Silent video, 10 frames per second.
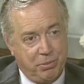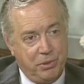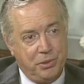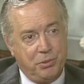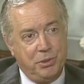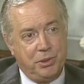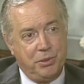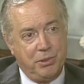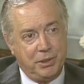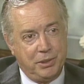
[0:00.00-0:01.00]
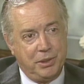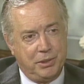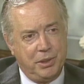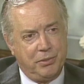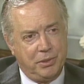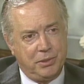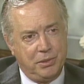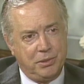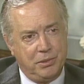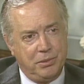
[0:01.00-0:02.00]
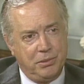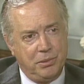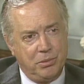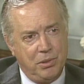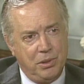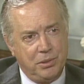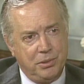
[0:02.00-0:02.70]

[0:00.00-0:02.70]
approach which addresses itself to social wrong?